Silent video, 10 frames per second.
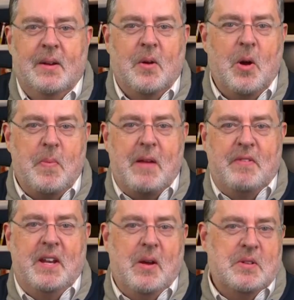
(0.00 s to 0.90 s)
Well, I hope that
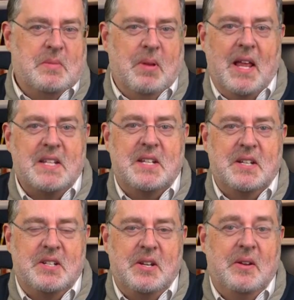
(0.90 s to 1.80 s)
video was a
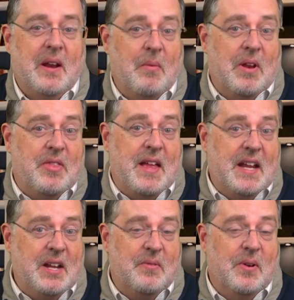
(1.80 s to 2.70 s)
blessing to you, and I want to
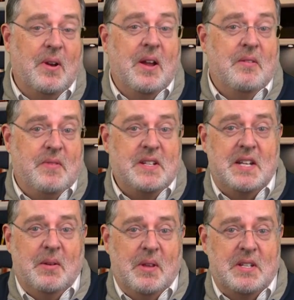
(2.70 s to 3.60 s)
thank you for
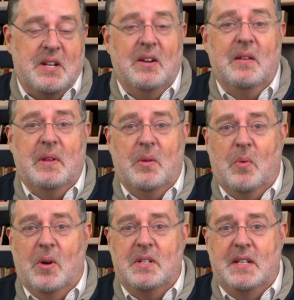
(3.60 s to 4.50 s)
visiting with us here at Living the
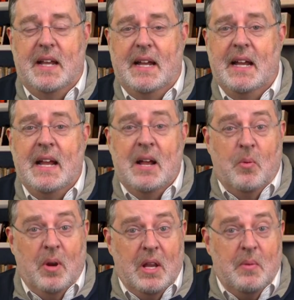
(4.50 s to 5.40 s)
Word today.
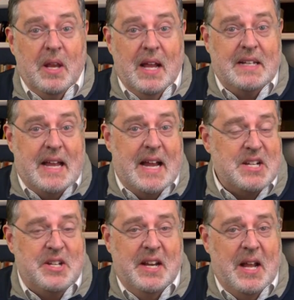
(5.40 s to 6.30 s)
Really would like to
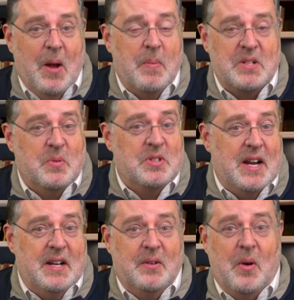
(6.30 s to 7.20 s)
ask you to help us. We're
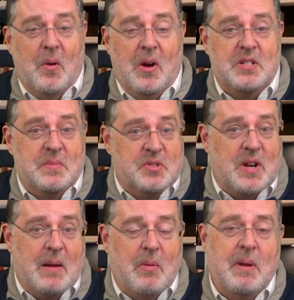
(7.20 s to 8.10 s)
trying to grow our
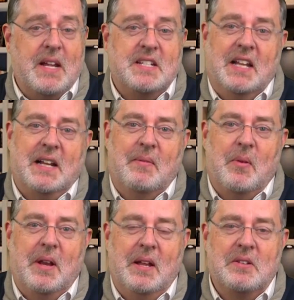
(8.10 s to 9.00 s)
subscriber base like
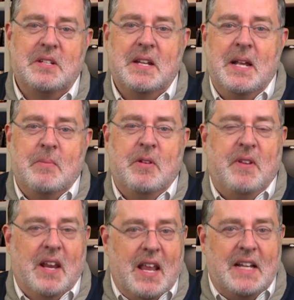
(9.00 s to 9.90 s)
everyone else. But if
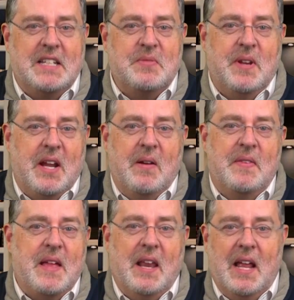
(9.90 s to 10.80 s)
you like this video,
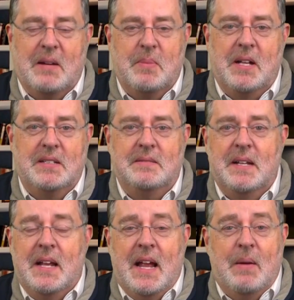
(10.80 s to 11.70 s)
hit that like button.
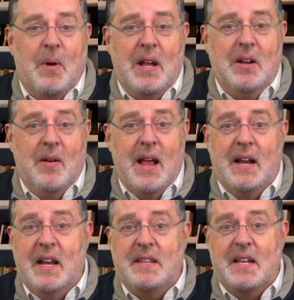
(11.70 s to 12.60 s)
And while you're at
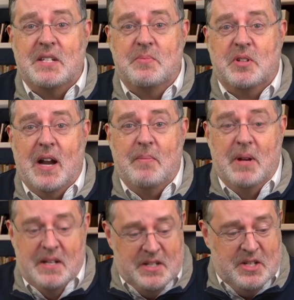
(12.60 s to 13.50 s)
it, hit that subscribe
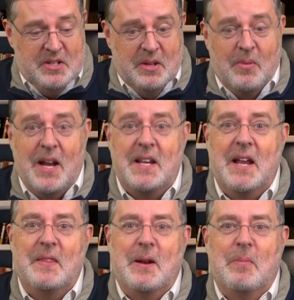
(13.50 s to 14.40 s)
button. It's usually right
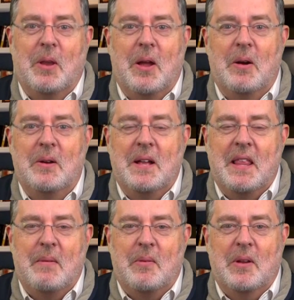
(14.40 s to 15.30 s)
down there below.
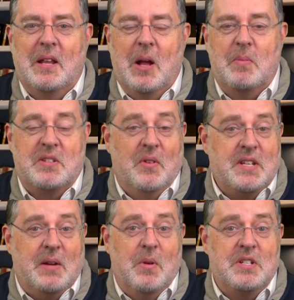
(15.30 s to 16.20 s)
That would really help us. If you want
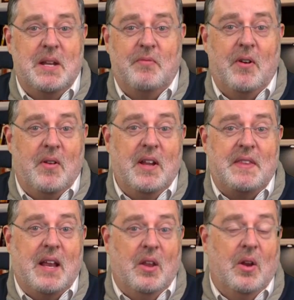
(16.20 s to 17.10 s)
to take it one step further, hit
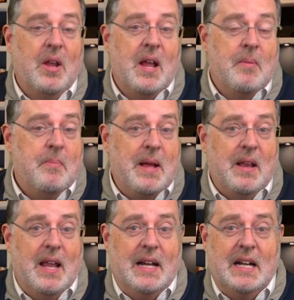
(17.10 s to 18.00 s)
that little
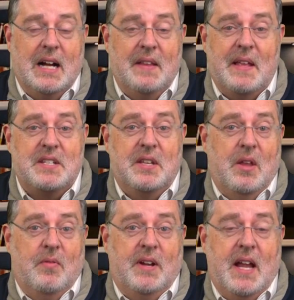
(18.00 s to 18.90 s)
bell icon. That's the
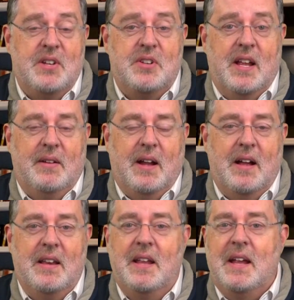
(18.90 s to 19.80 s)
notification
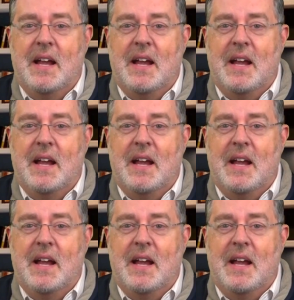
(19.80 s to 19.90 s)
icon.